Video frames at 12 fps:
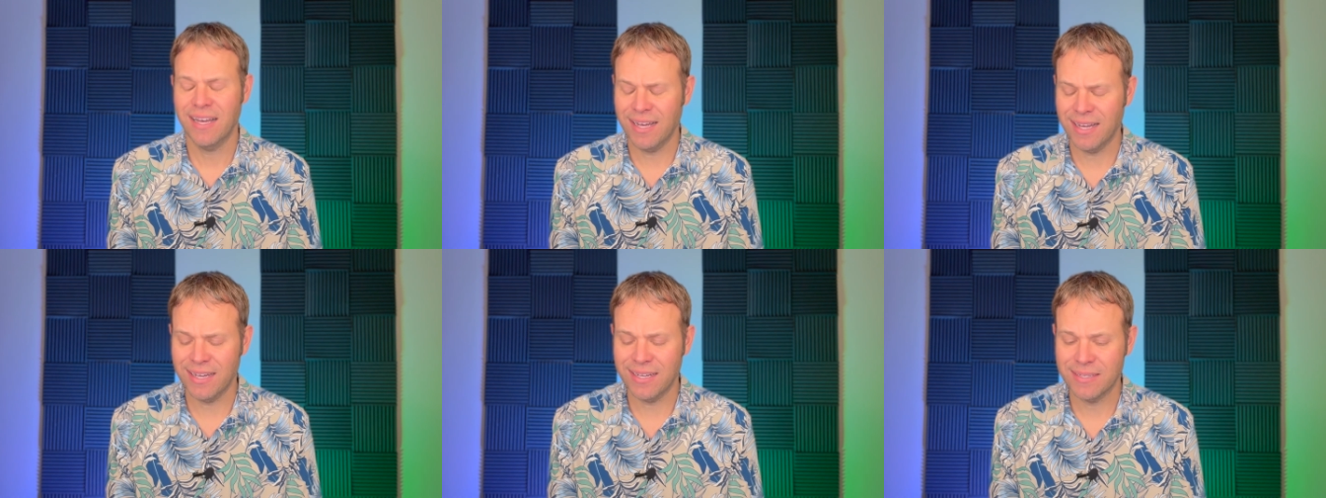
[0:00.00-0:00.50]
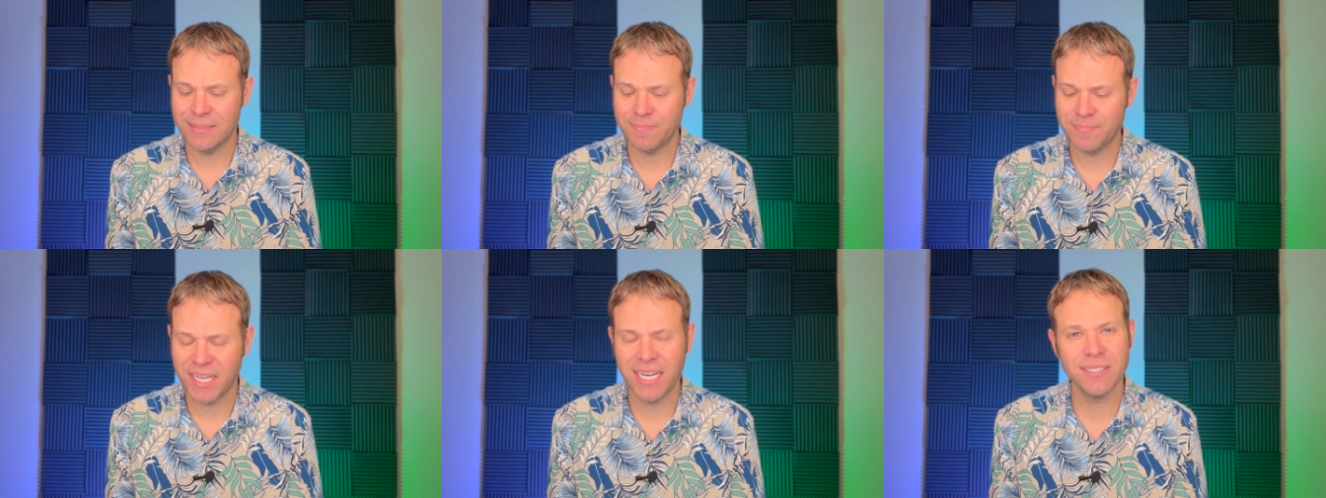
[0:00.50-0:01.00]
Uh,
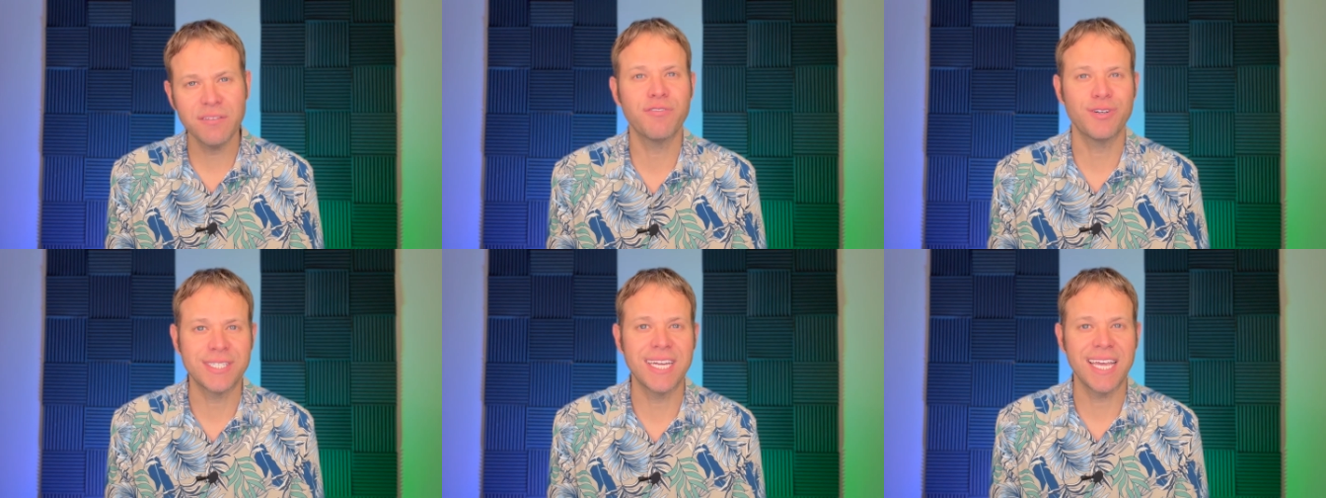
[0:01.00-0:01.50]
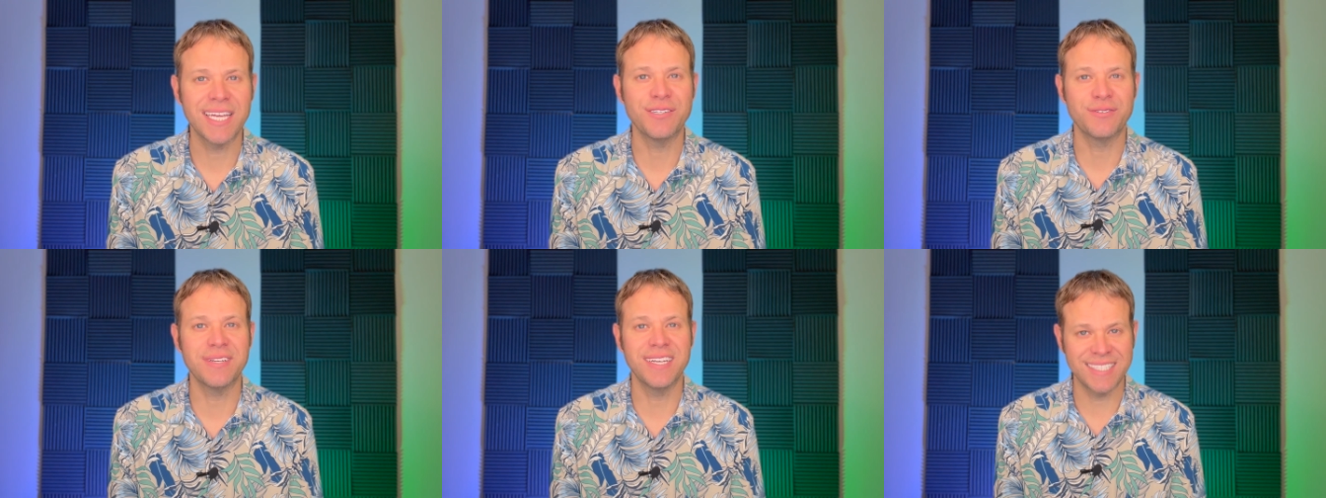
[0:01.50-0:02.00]
he doesn't forsake
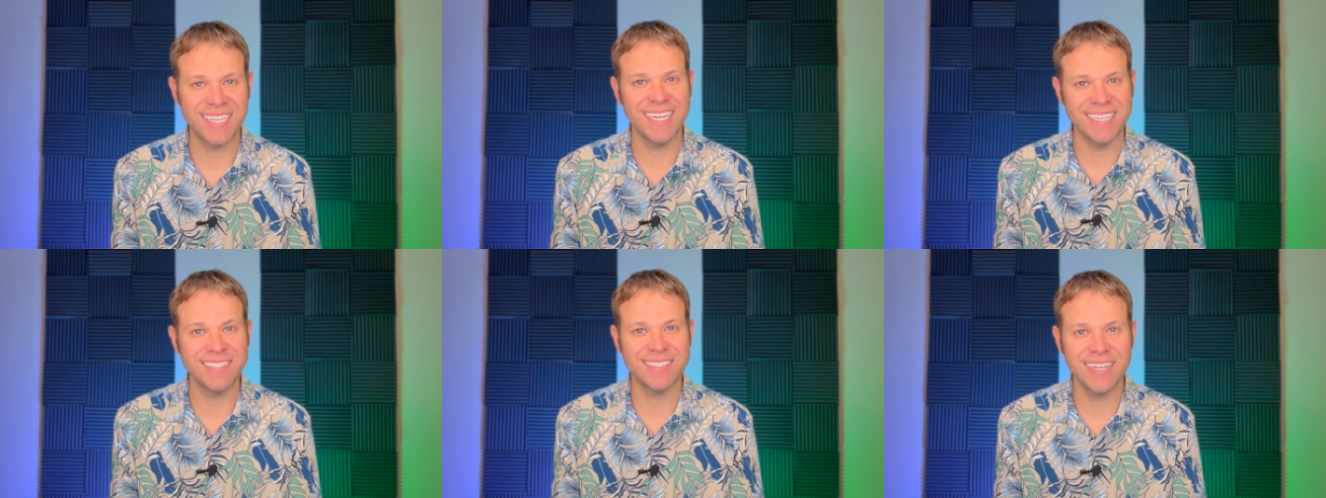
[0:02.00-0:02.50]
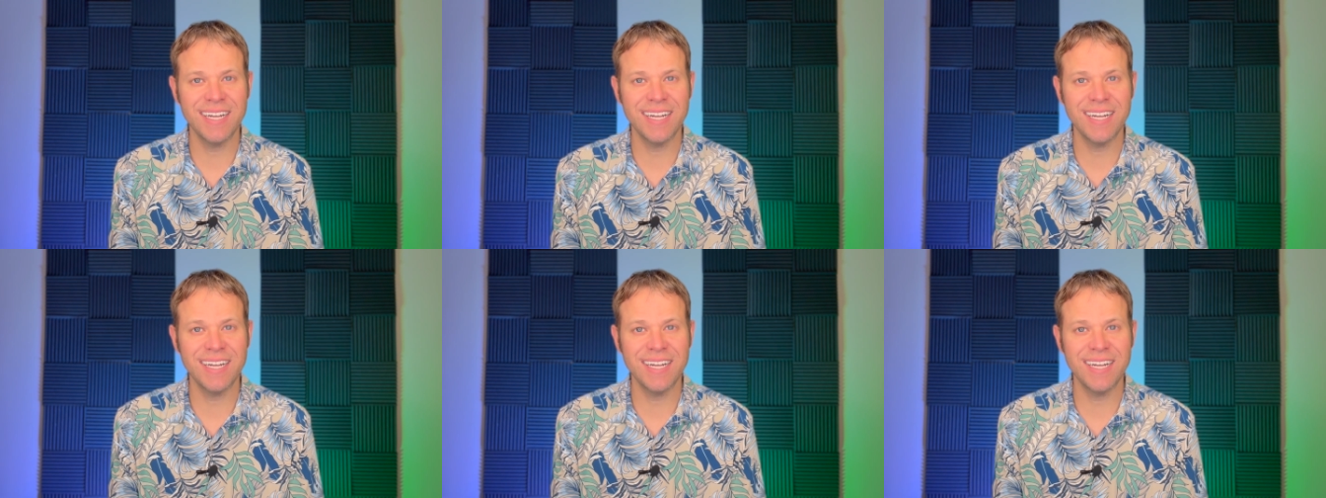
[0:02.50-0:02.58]
his, his kids.